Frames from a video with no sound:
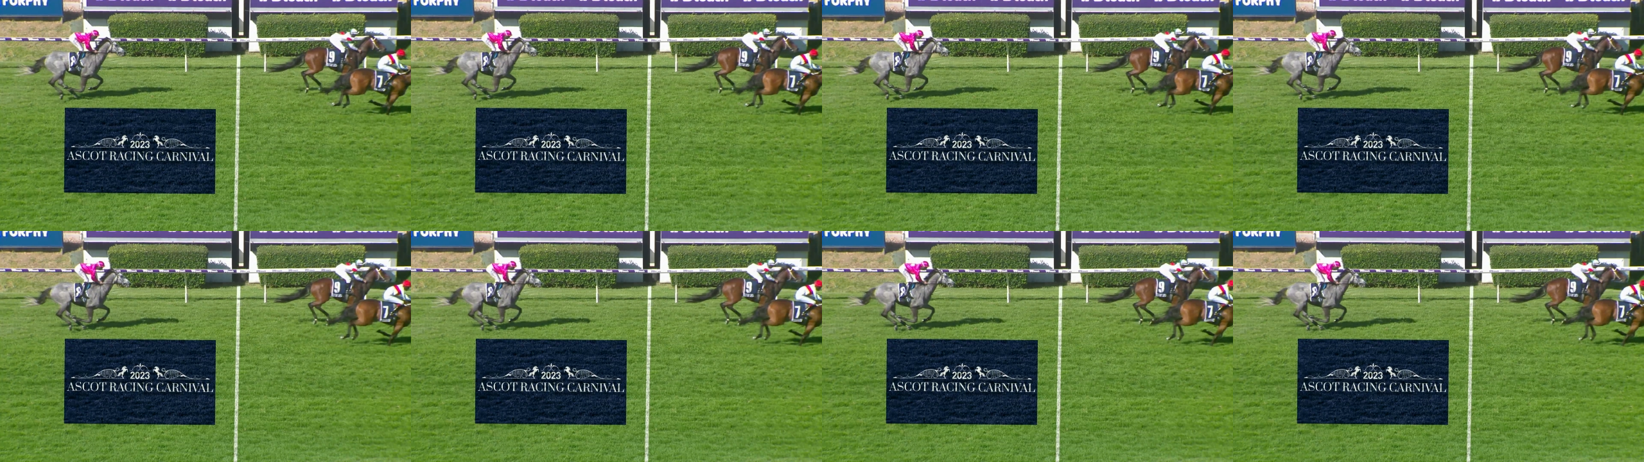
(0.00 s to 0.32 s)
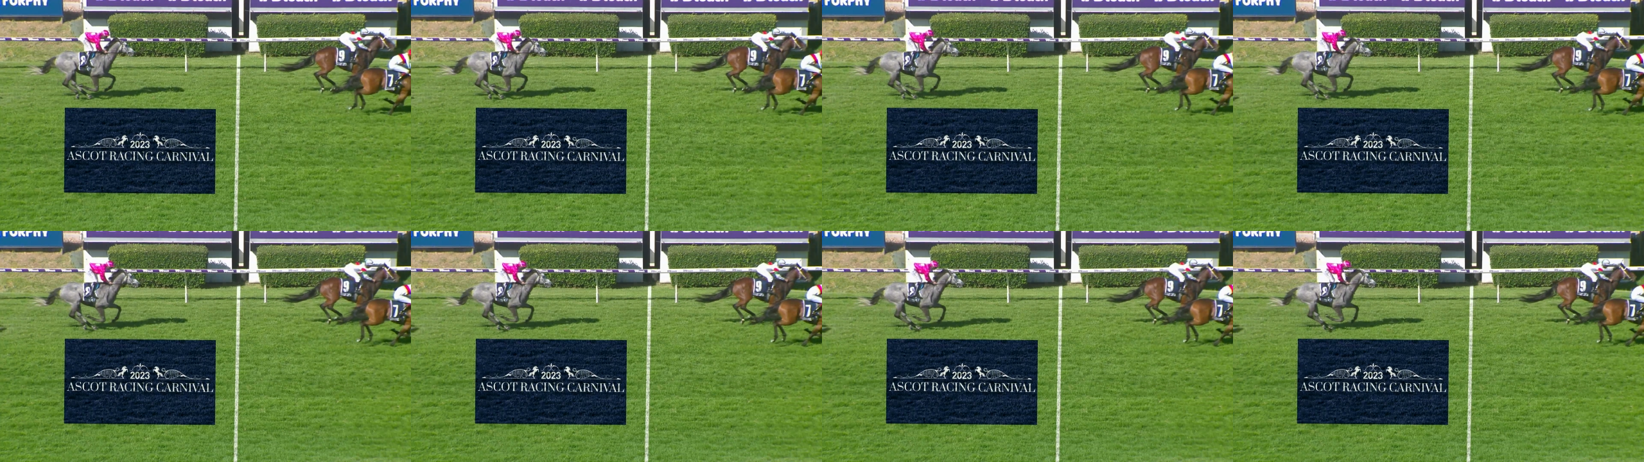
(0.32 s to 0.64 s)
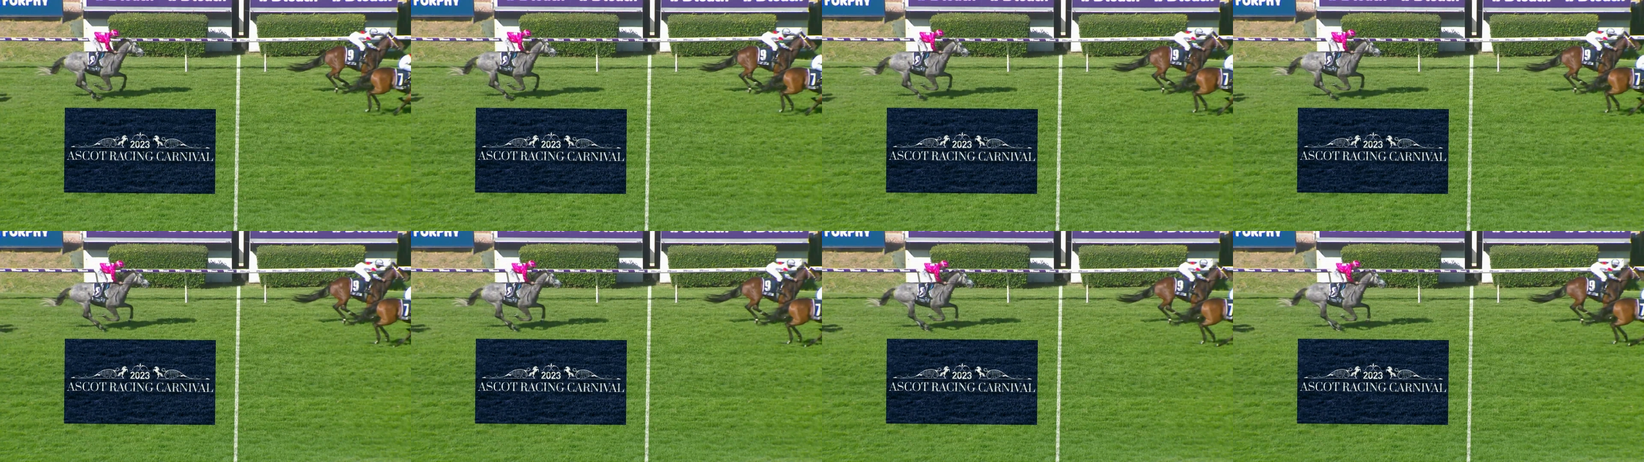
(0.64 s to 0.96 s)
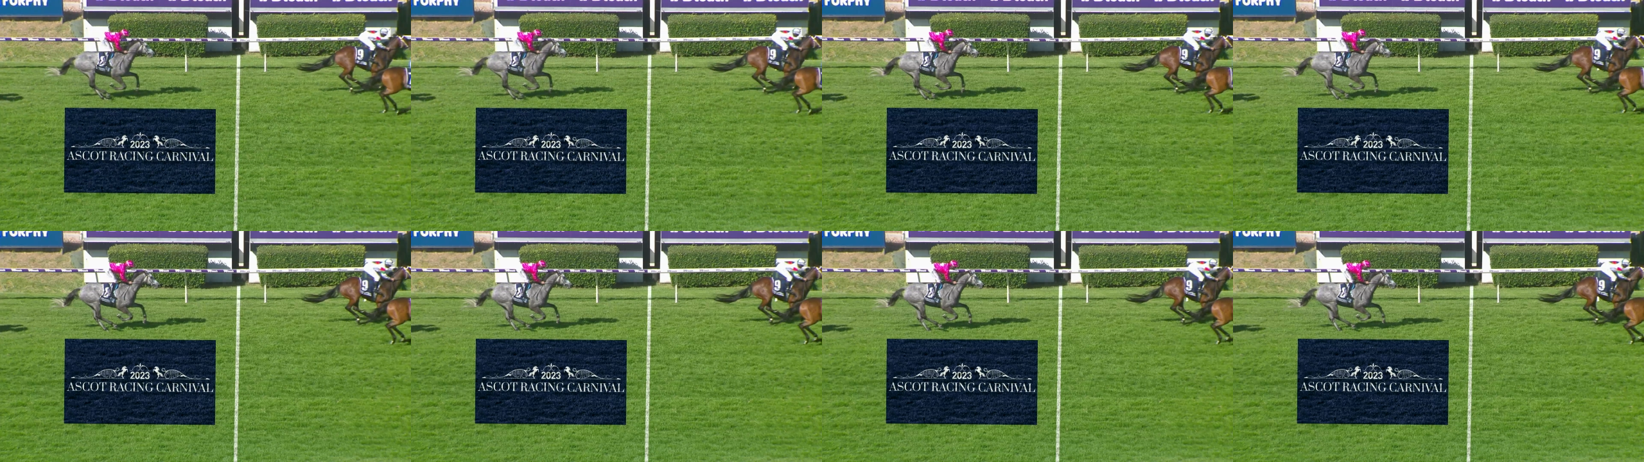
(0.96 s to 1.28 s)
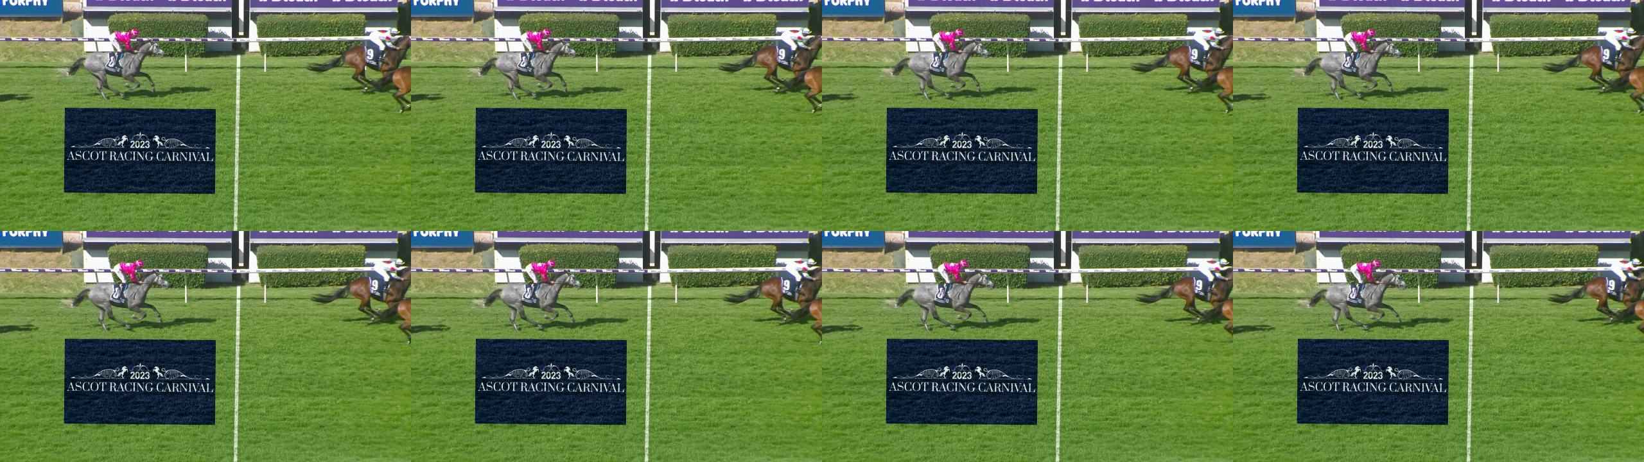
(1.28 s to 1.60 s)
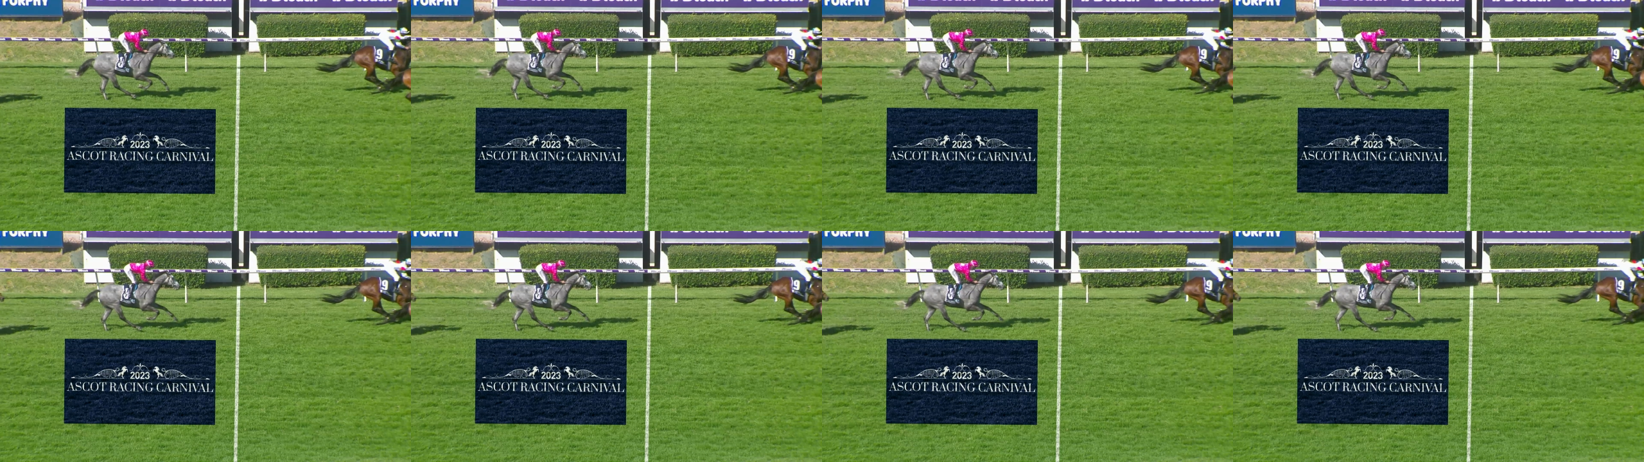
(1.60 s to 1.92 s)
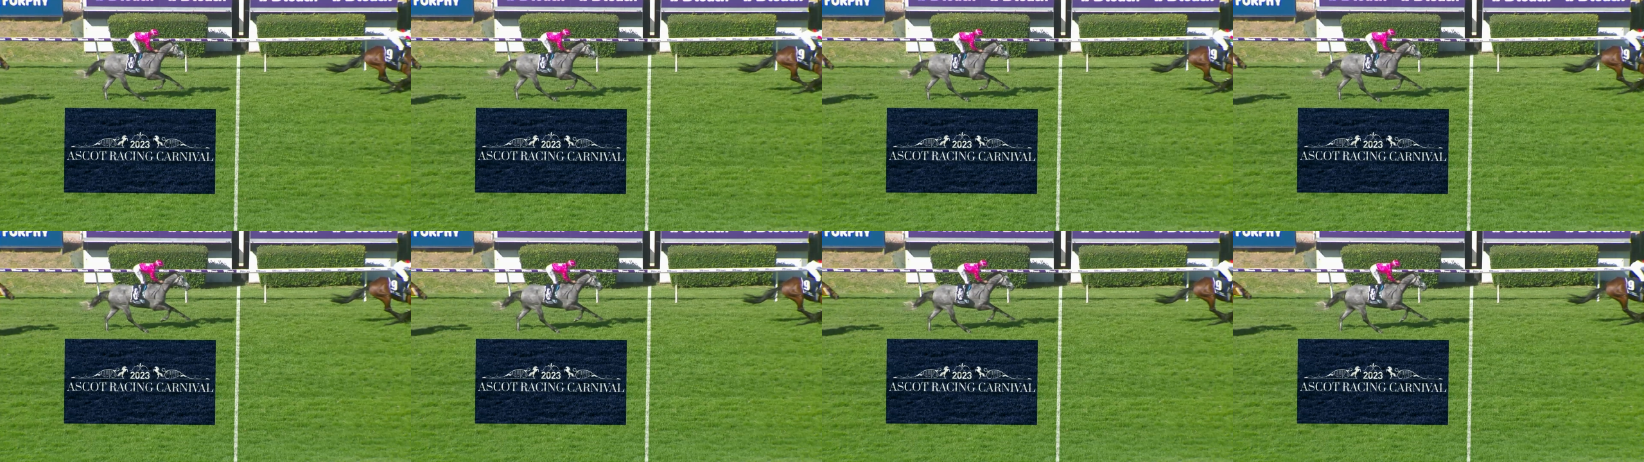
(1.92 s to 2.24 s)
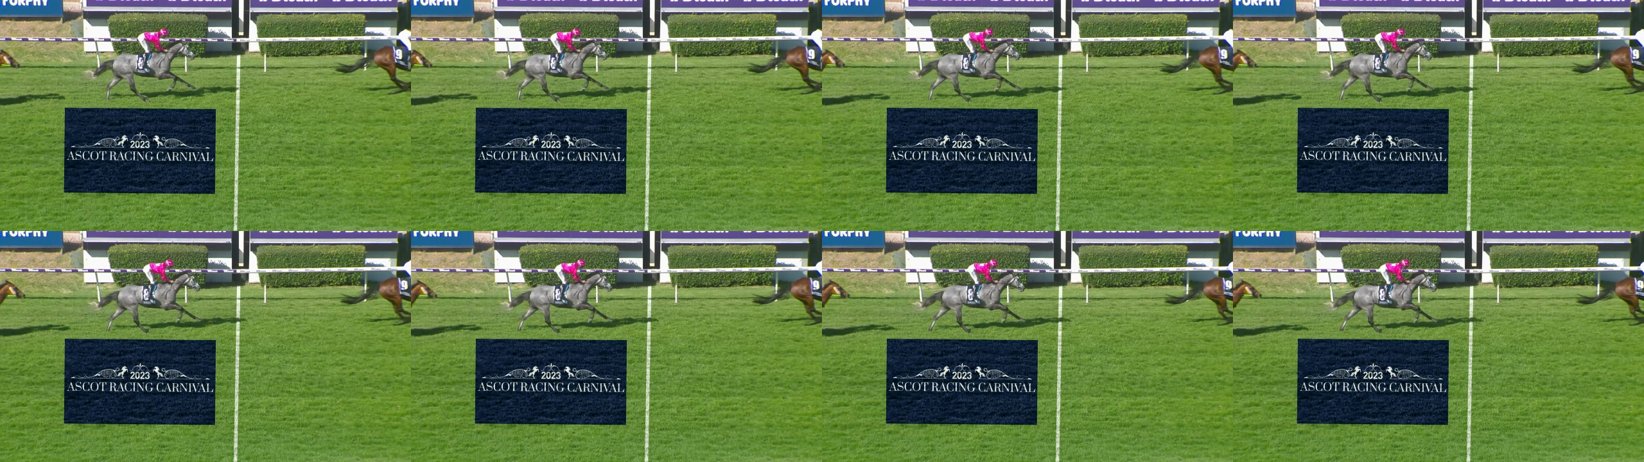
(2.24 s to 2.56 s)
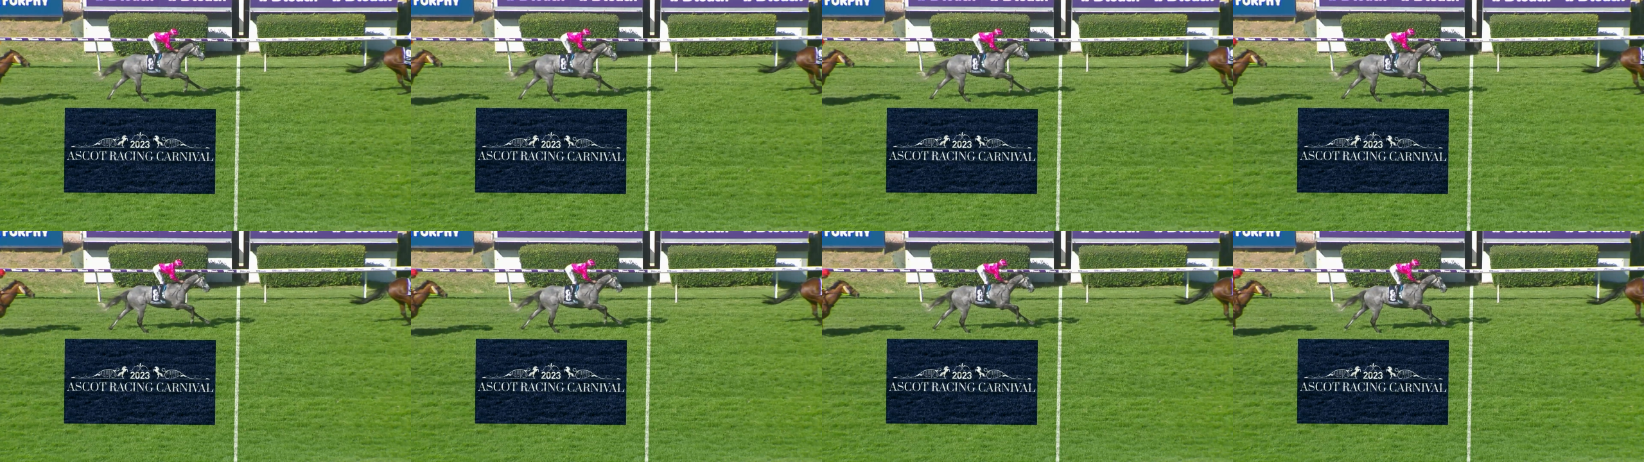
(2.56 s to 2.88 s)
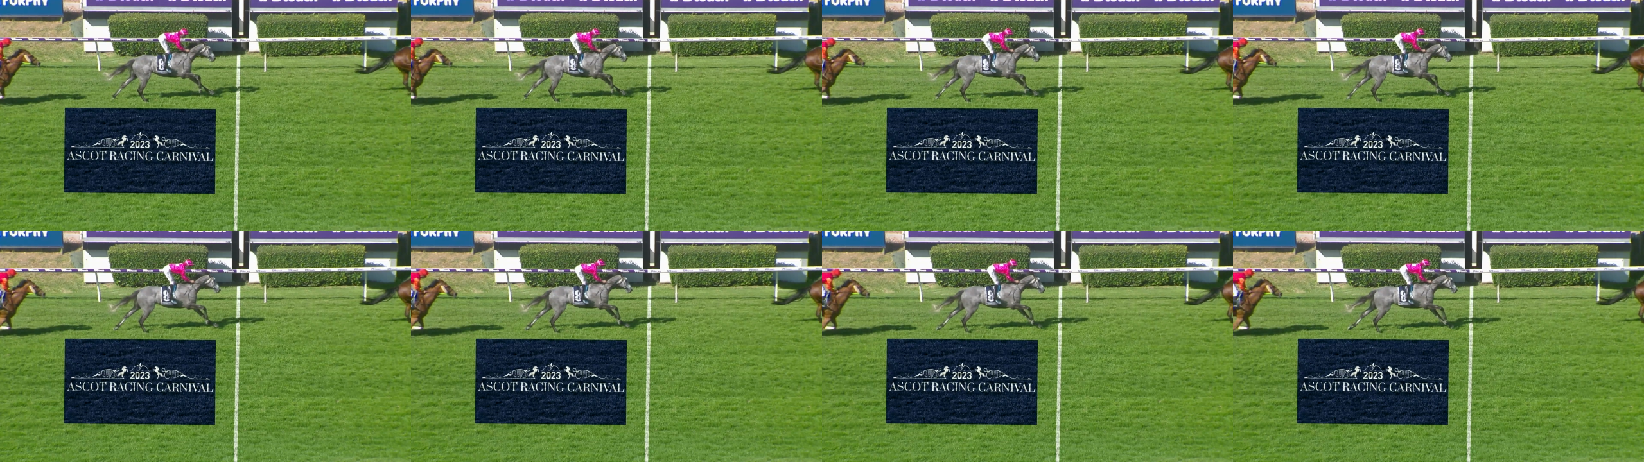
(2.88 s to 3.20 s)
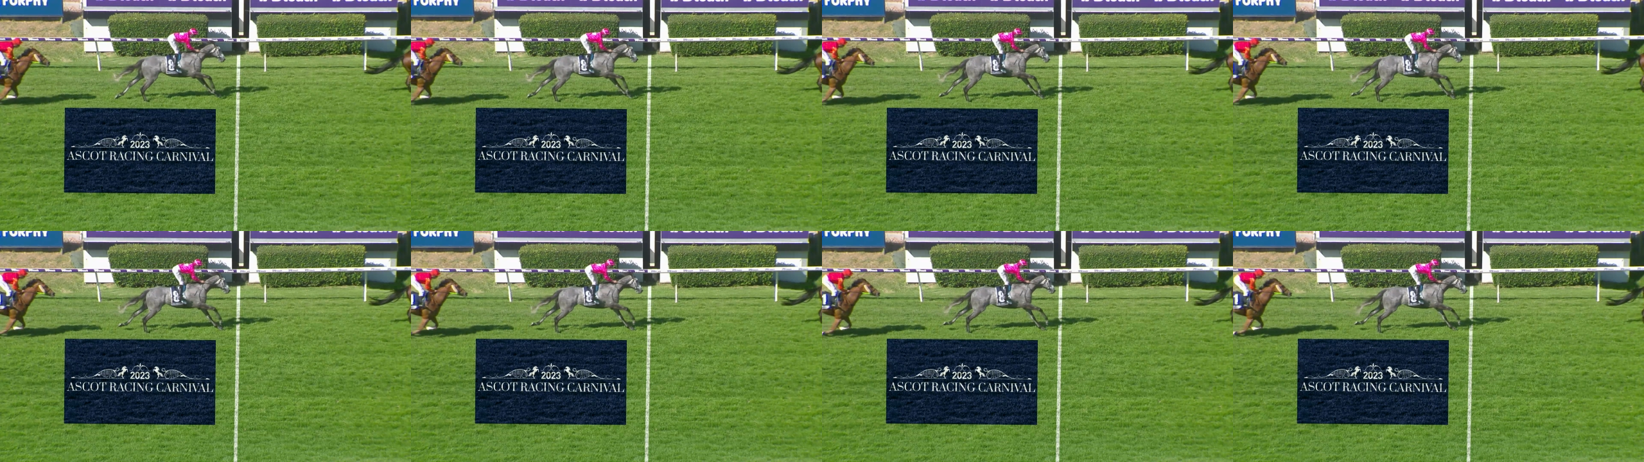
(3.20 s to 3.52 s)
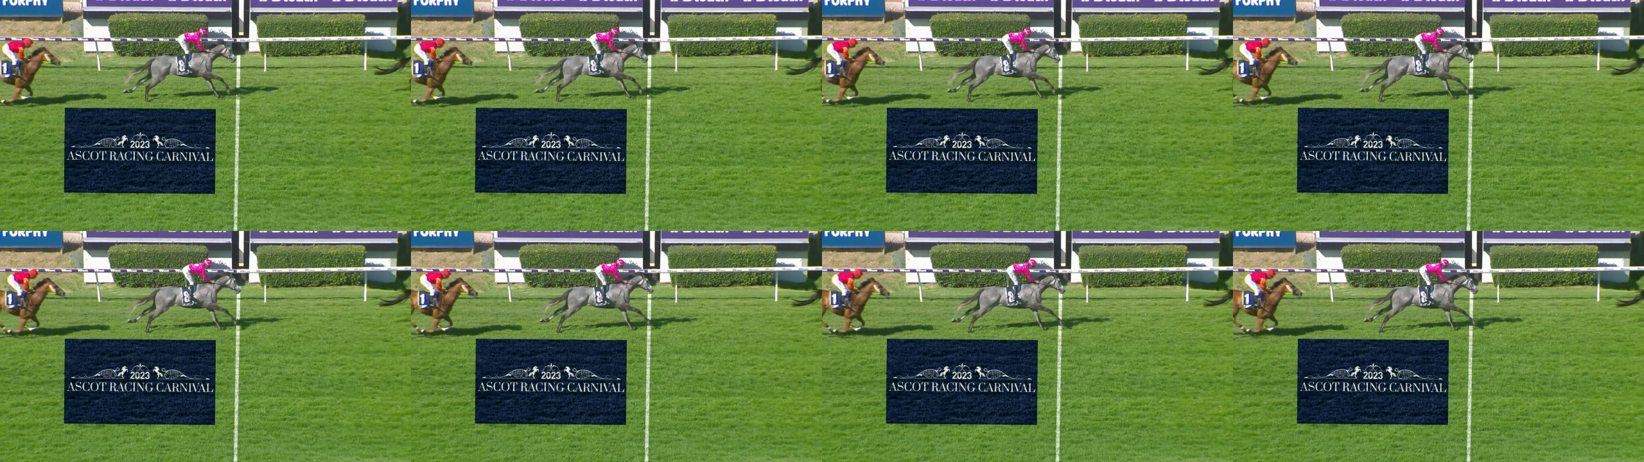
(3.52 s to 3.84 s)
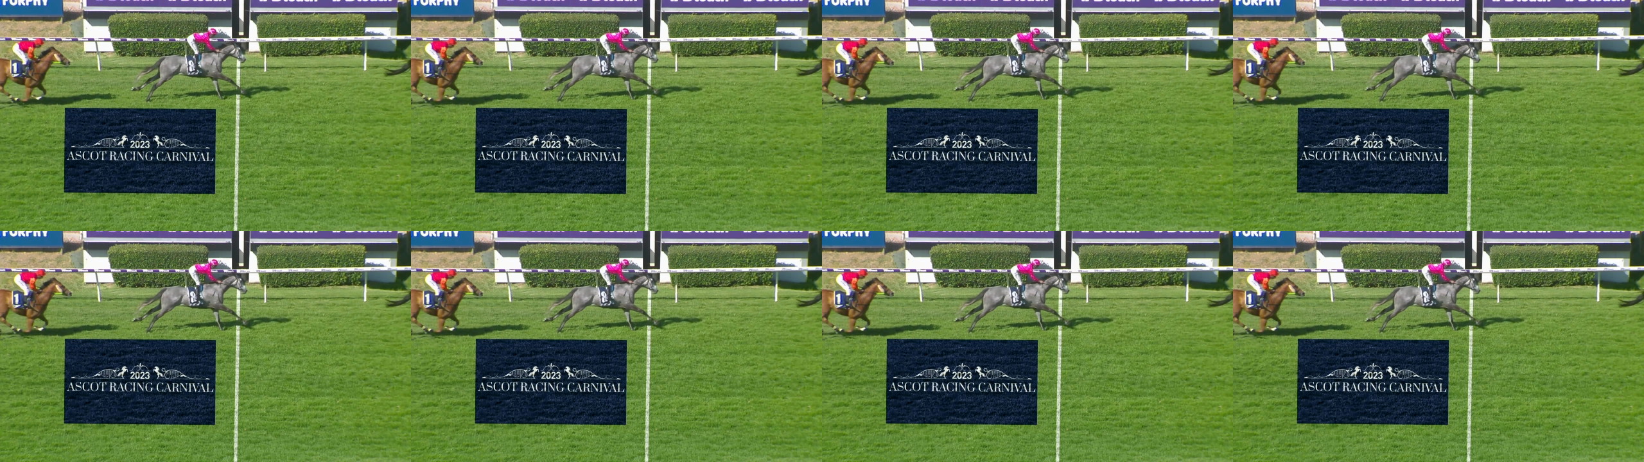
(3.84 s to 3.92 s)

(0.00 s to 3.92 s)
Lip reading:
[unreadable: no face in view]